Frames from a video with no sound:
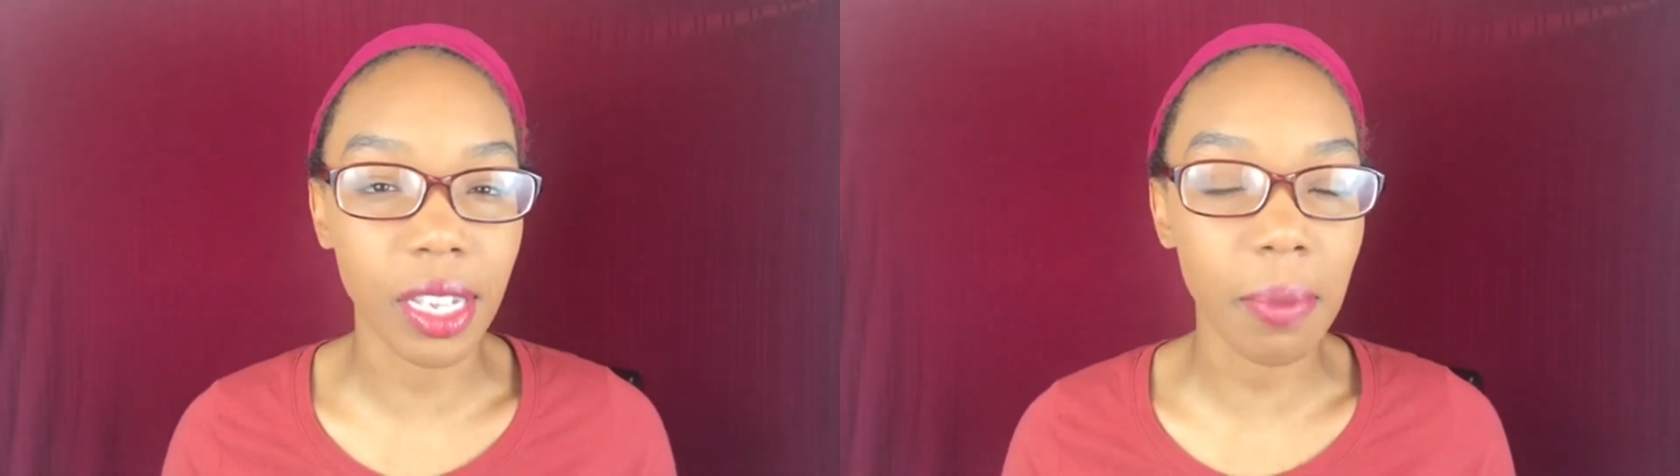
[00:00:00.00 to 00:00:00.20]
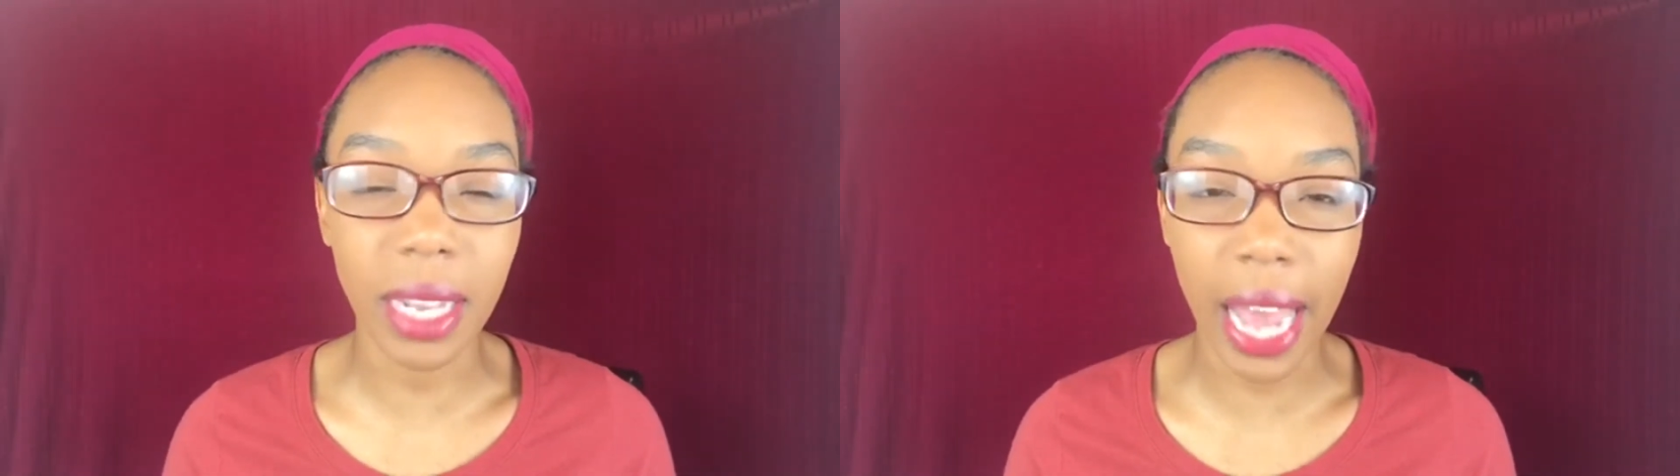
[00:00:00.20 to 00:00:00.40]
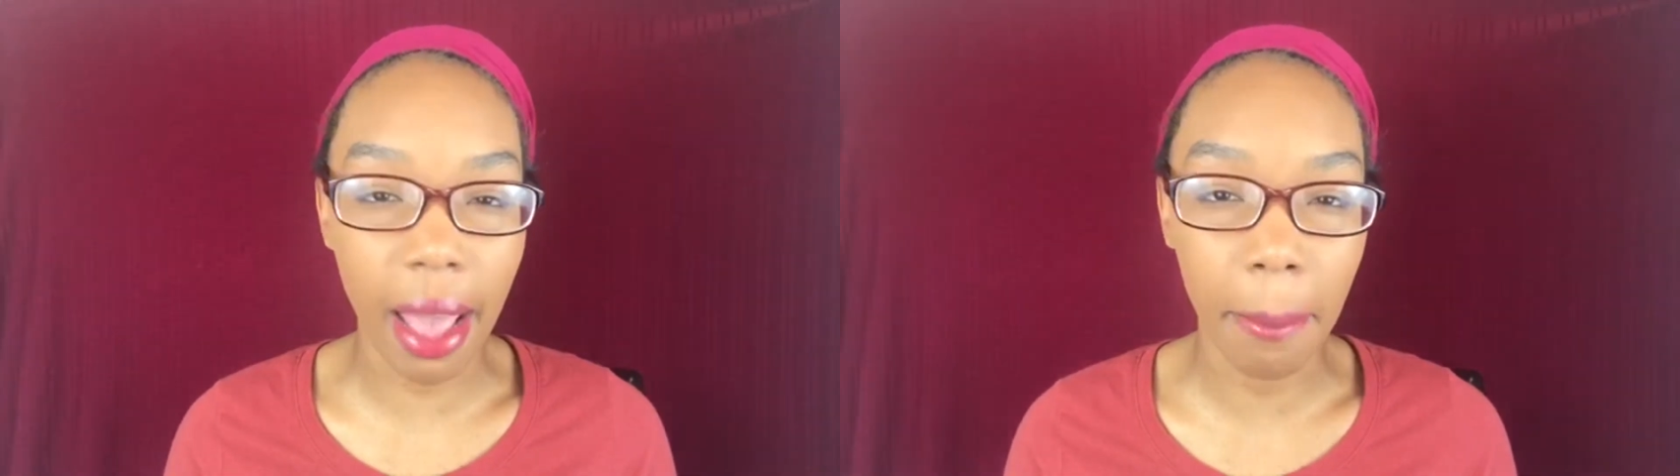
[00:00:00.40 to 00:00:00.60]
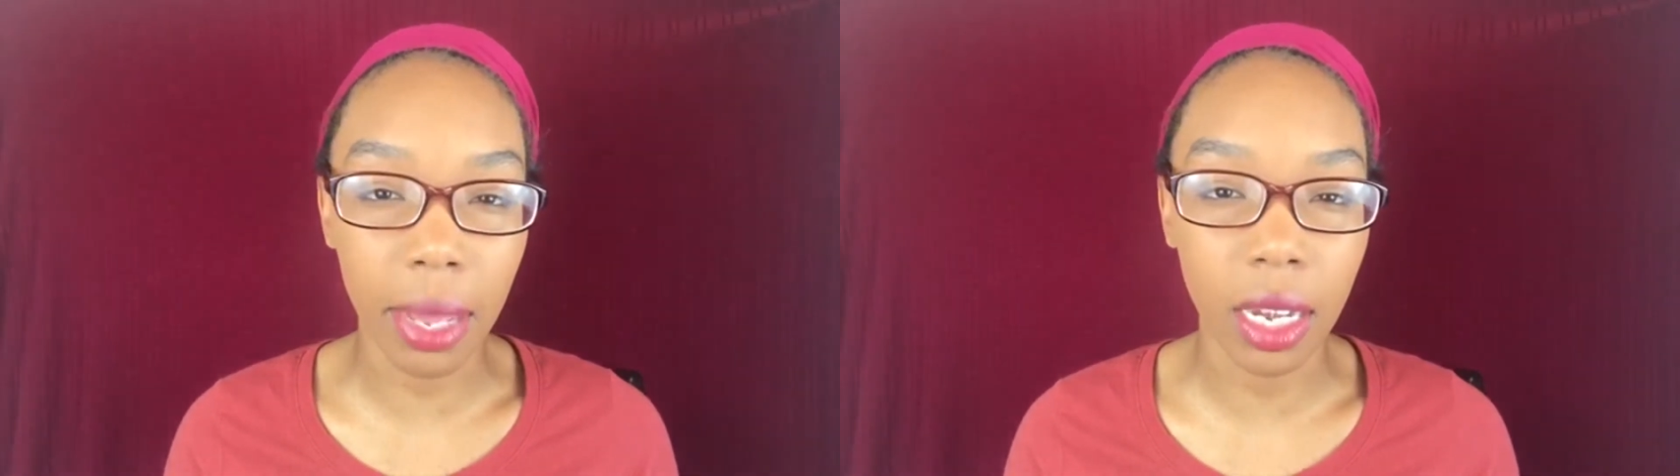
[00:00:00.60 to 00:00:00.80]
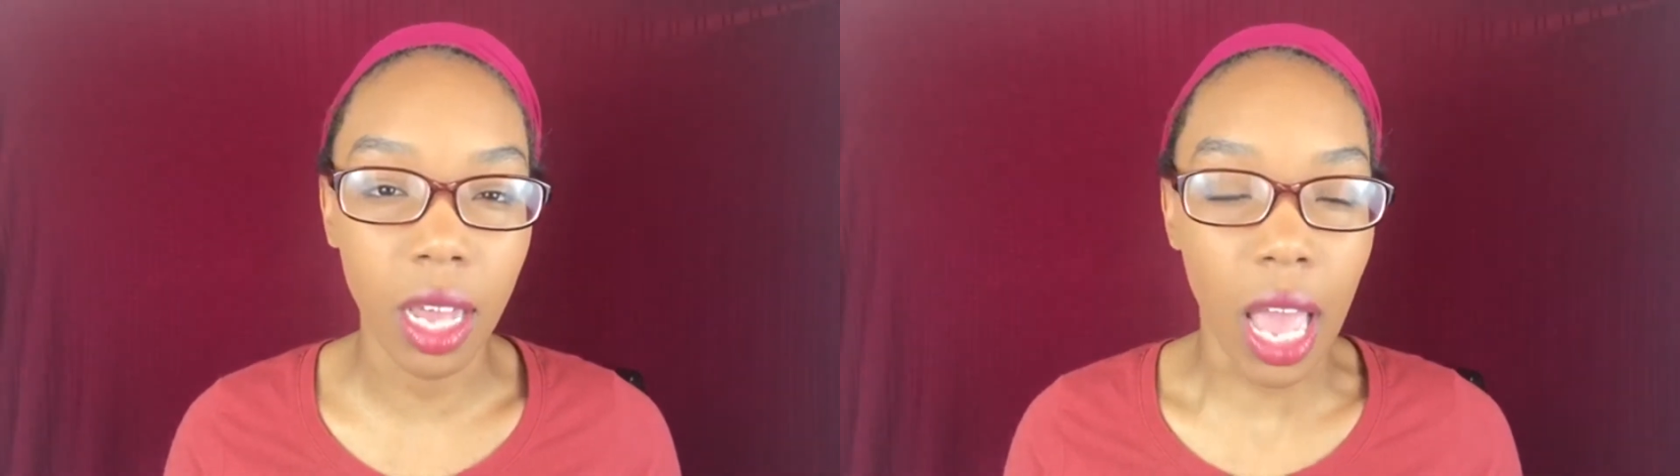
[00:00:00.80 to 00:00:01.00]
Something
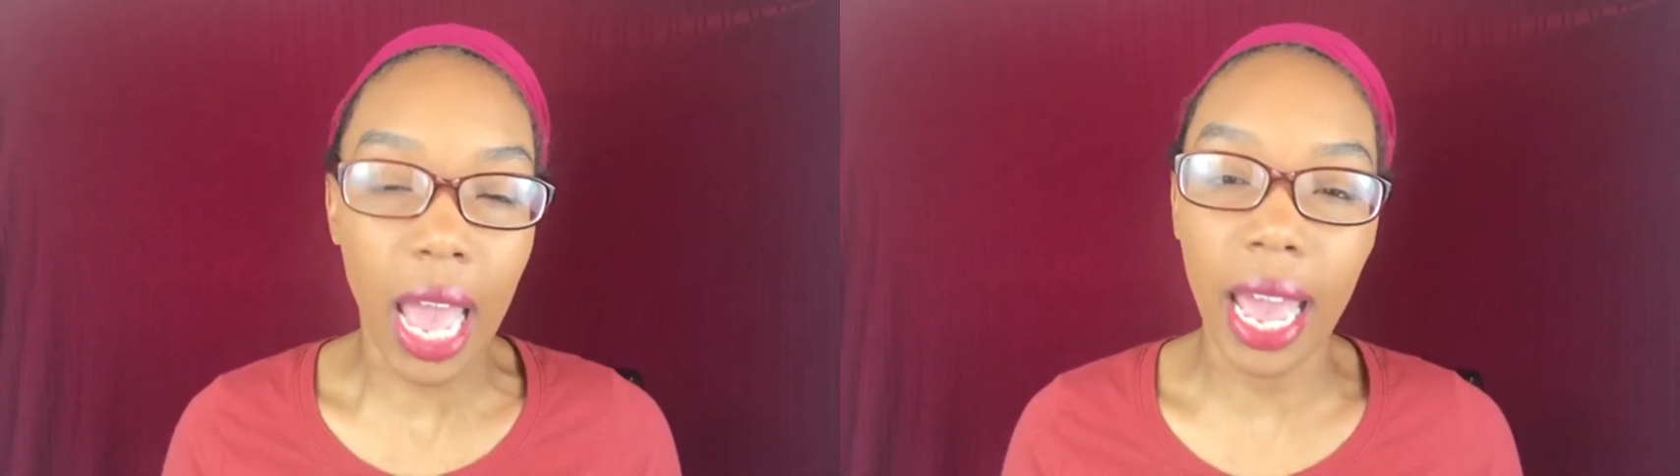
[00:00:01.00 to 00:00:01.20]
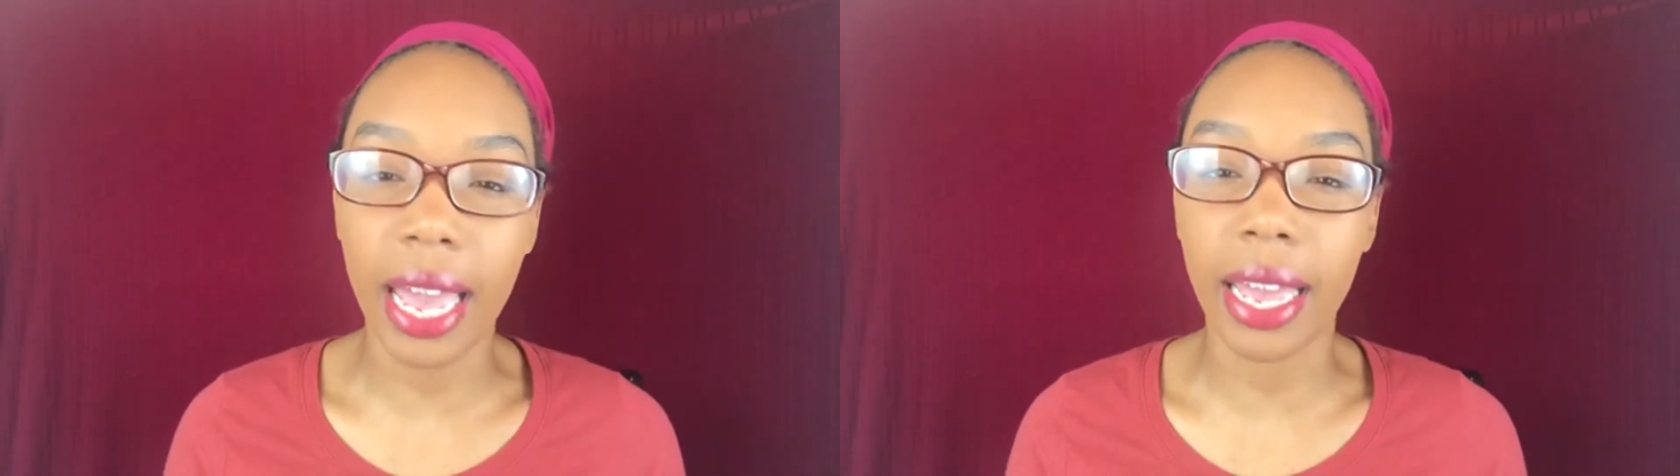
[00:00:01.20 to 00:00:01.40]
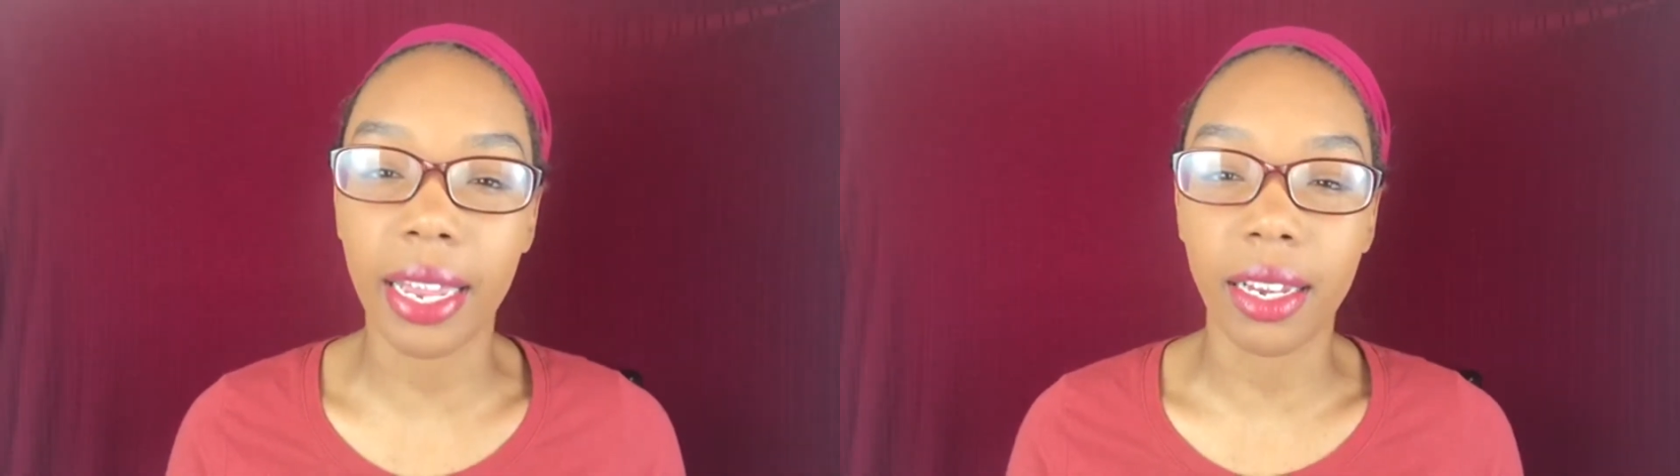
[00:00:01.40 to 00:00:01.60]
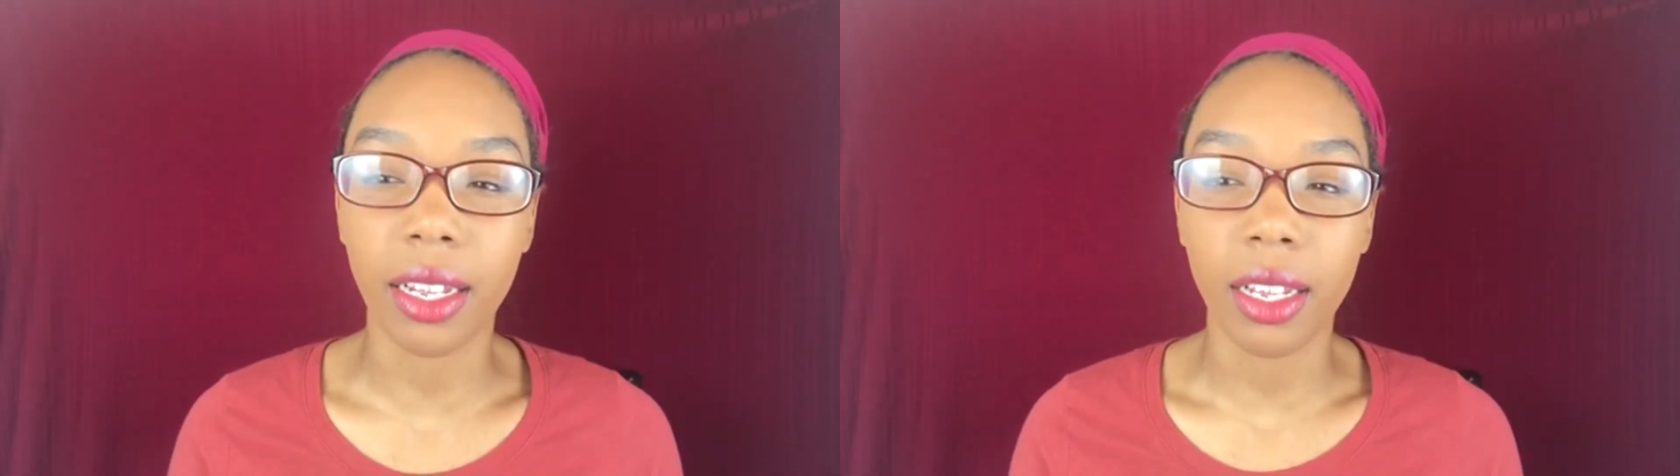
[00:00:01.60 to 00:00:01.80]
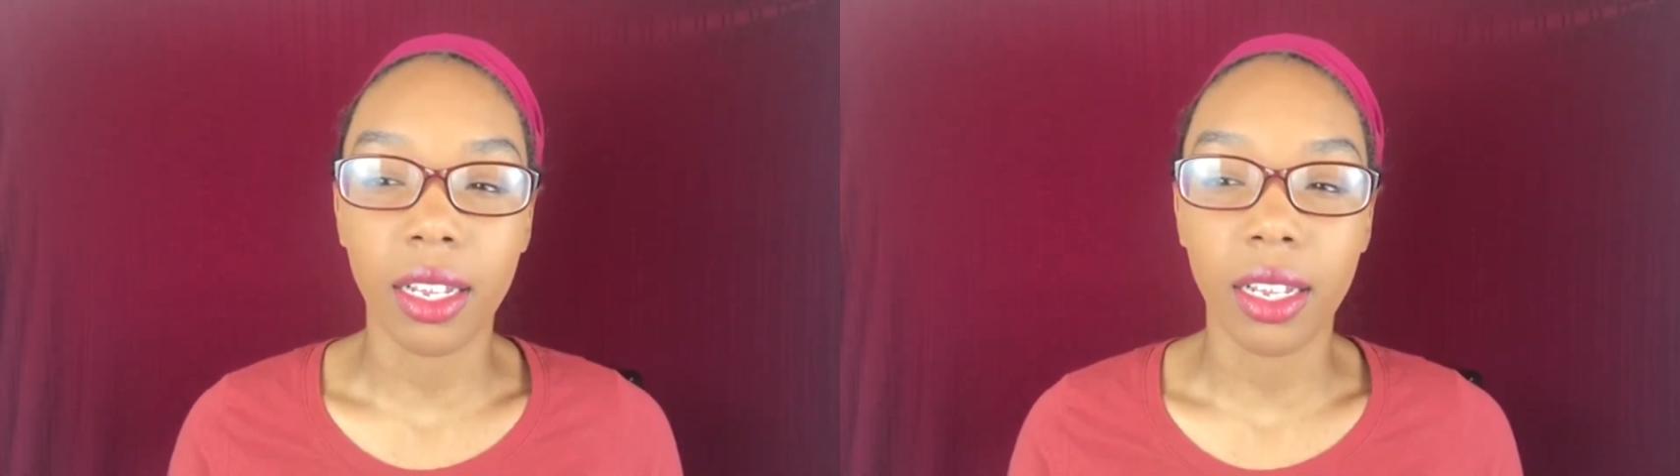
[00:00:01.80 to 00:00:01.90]
happened and